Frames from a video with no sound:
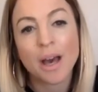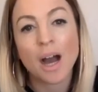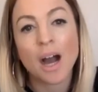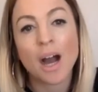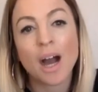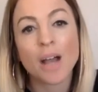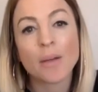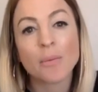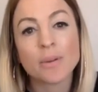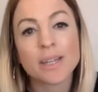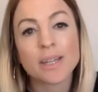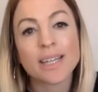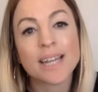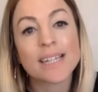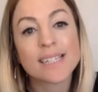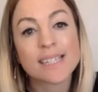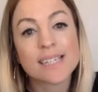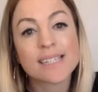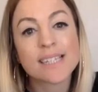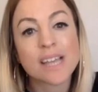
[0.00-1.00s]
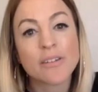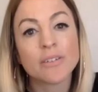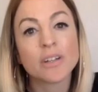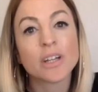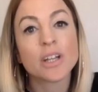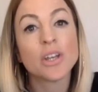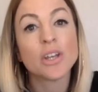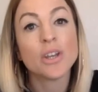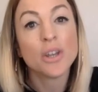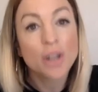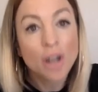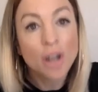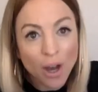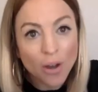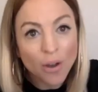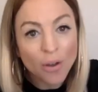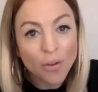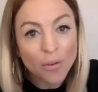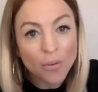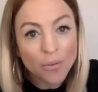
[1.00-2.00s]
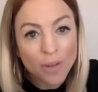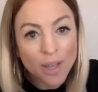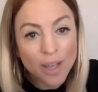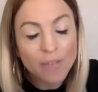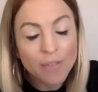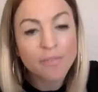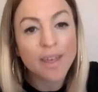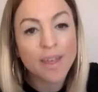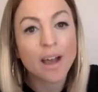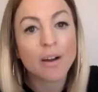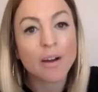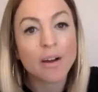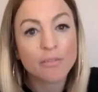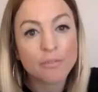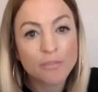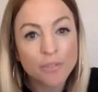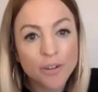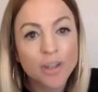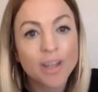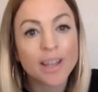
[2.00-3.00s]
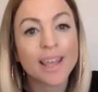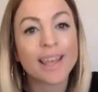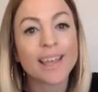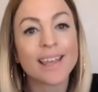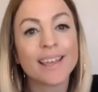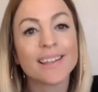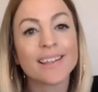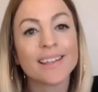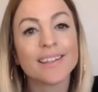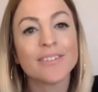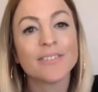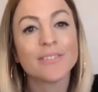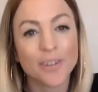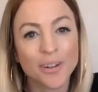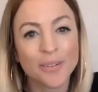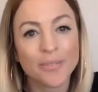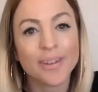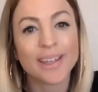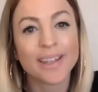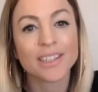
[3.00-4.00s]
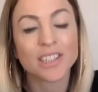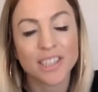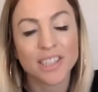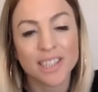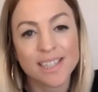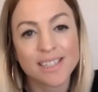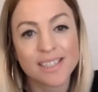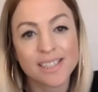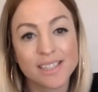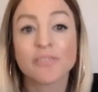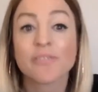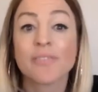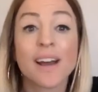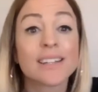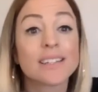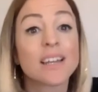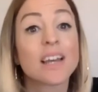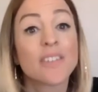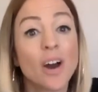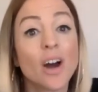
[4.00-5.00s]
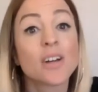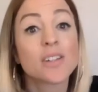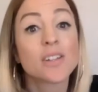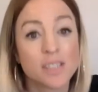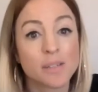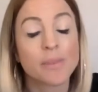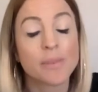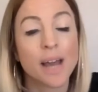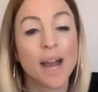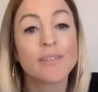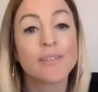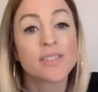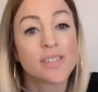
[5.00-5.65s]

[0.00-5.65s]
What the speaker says: I would necessarily know if they are fully following Jesus. In fact, I've asked them that. I've